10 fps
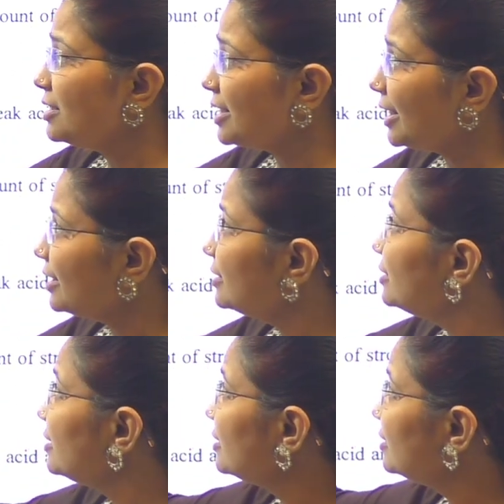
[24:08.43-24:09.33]

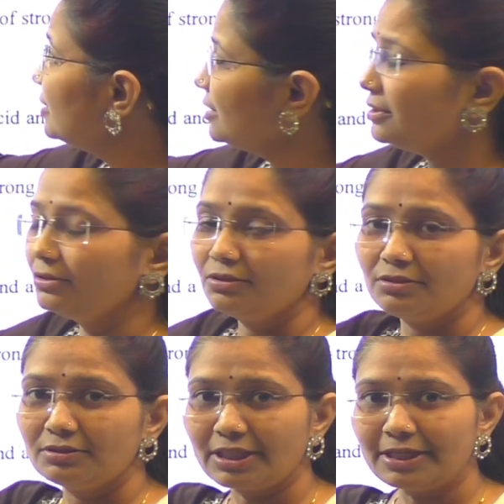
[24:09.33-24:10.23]
The
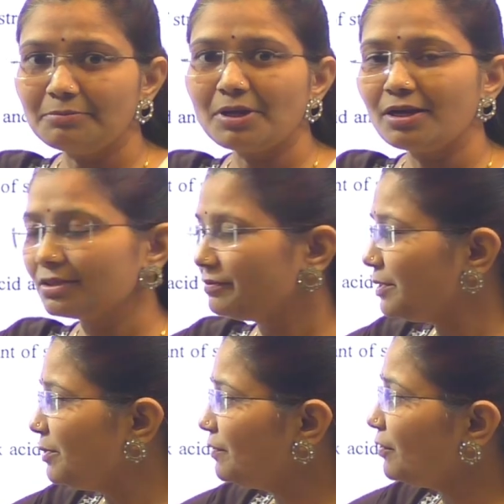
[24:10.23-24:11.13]
second mark will
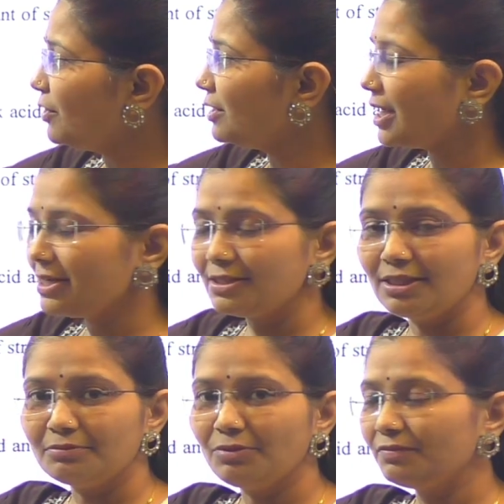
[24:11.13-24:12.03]
be for
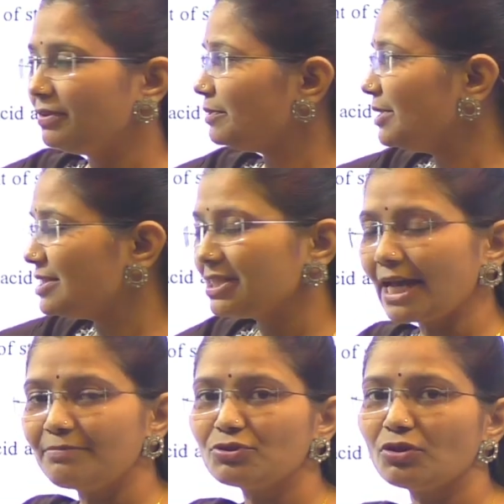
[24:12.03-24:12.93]
acidic buffer, means
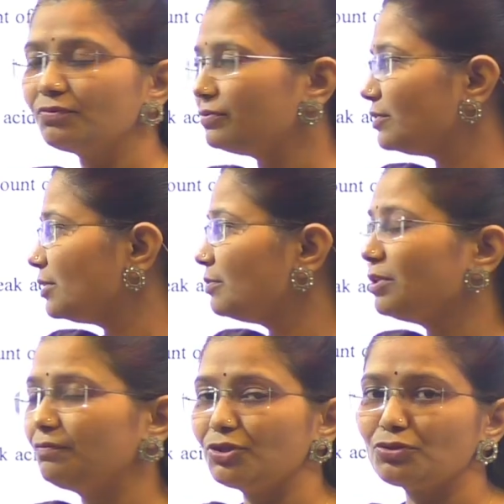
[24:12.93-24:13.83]
types of
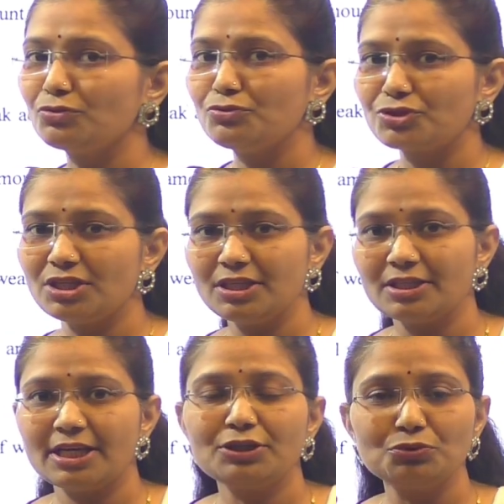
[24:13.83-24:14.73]
buffer solution. In
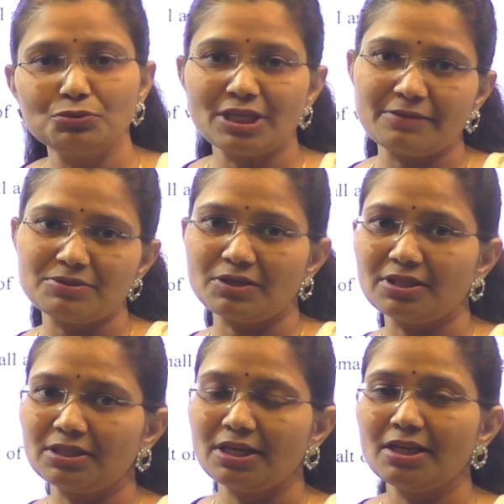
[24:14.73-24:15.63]
that 2 types are
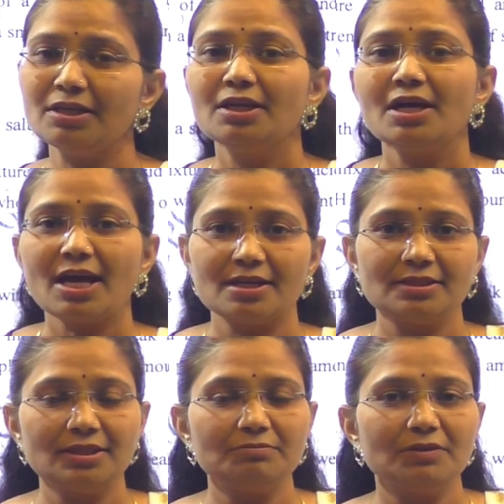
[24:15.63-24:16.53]
there,
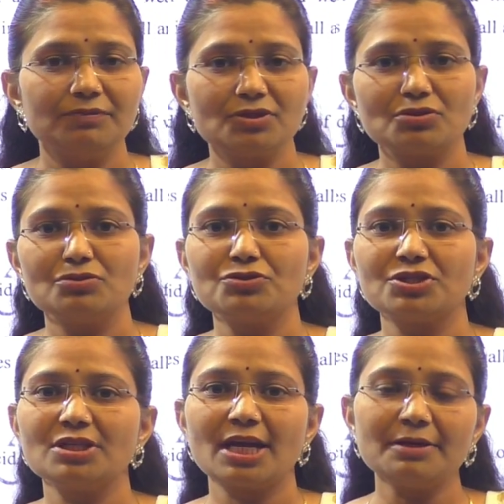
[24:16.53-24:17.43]
acidic buffer
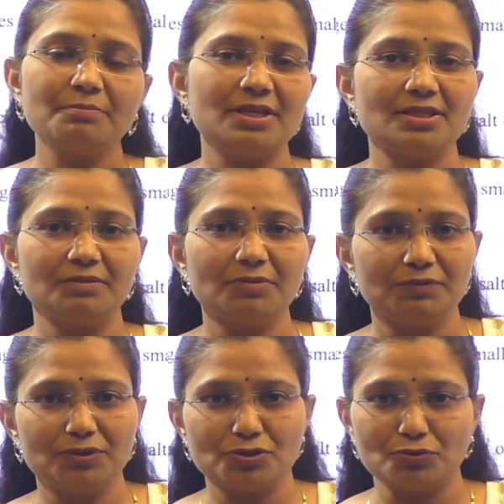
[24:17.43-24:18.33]
solution and basic
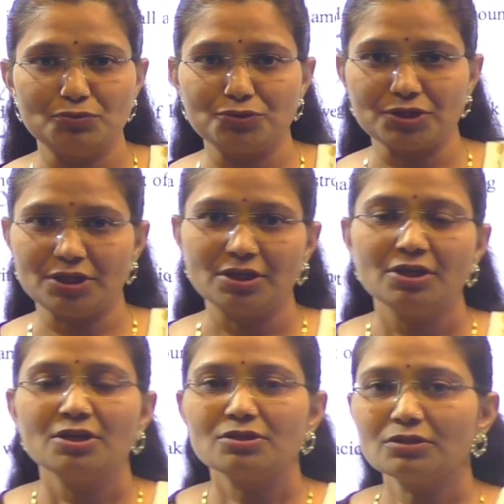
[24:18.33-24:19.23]
buffer solution.
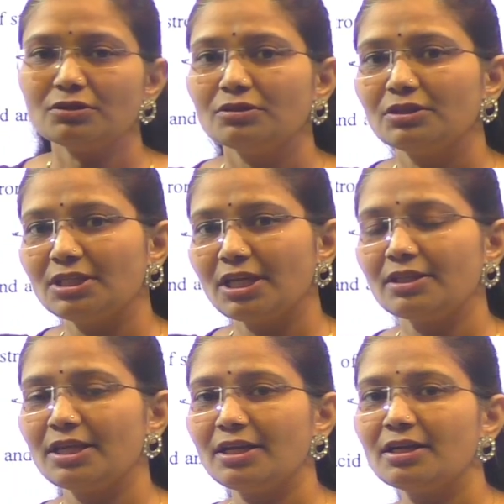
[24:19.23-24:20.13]
So
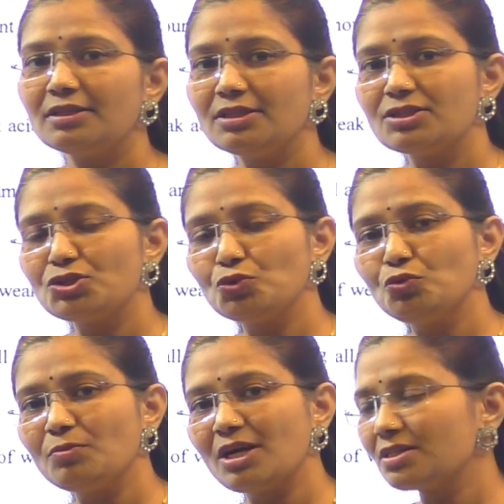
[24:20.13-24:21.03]
there are these
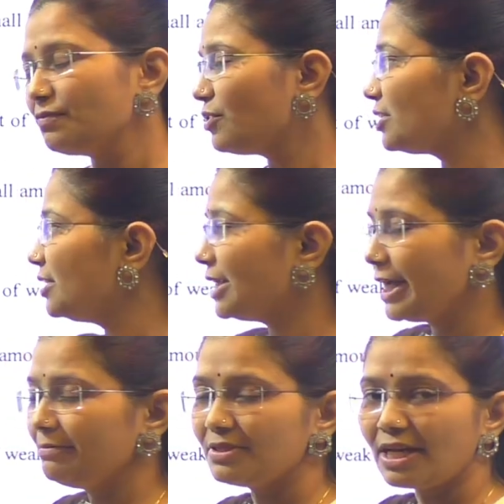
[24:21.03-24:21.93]
2 marks for the
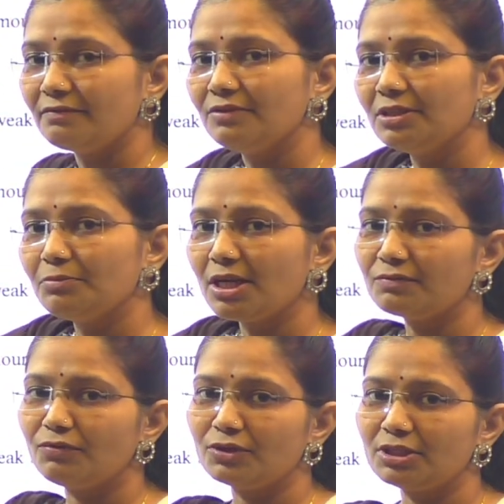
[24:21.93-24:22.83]
types and 1
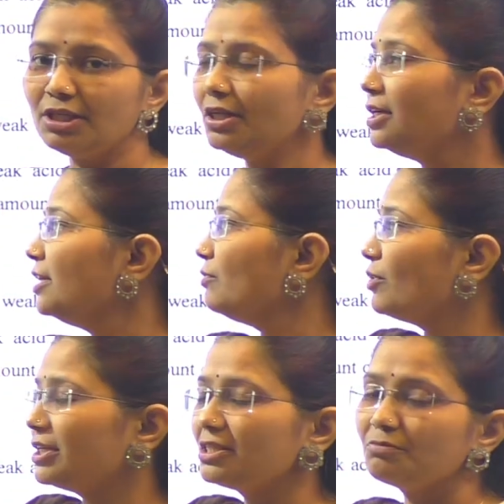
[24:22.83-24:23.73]
mark for the
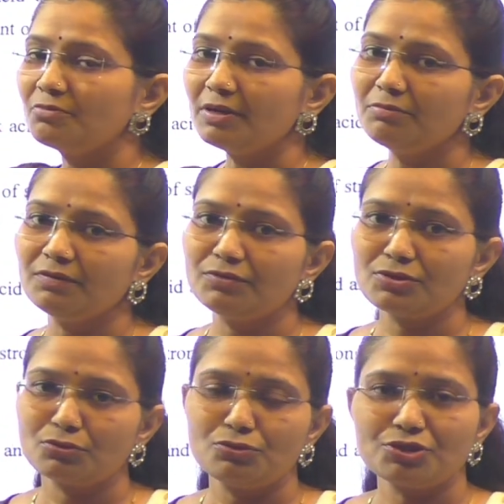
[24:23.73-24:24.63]
what is meant by buffer
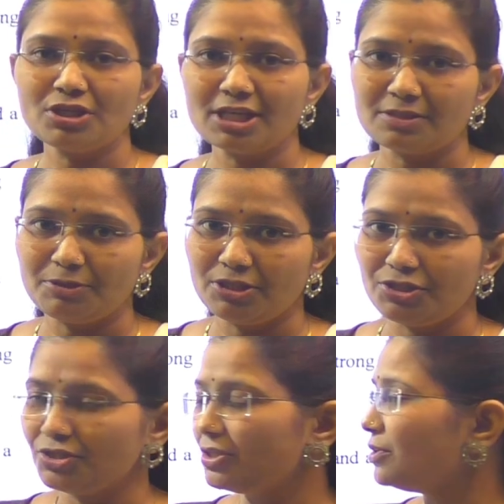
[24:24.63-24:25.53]
solution
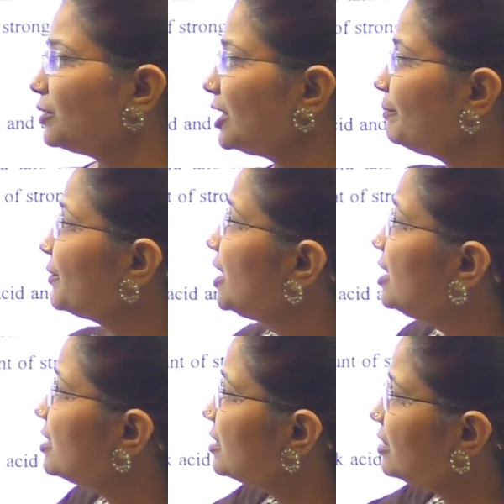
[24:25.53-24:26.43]
explanation. Okay,
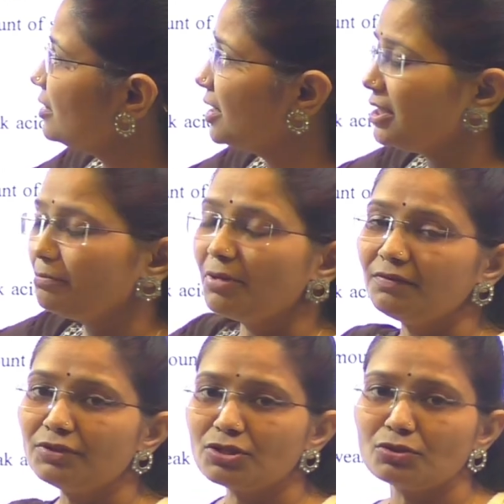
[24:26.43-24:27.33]
so here
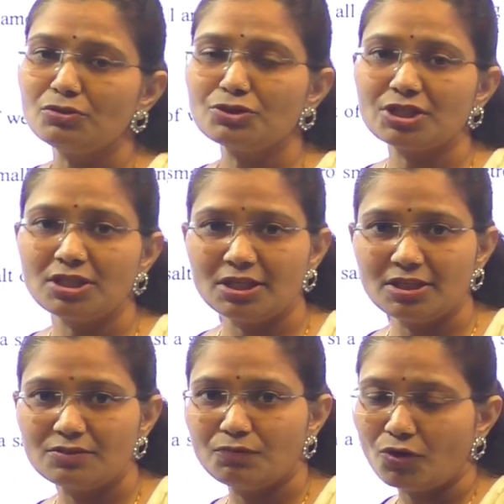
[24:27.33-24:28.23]
buffer solution
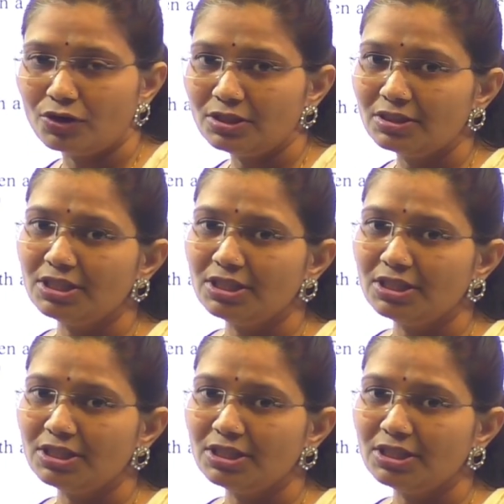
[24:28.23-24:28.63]
is what?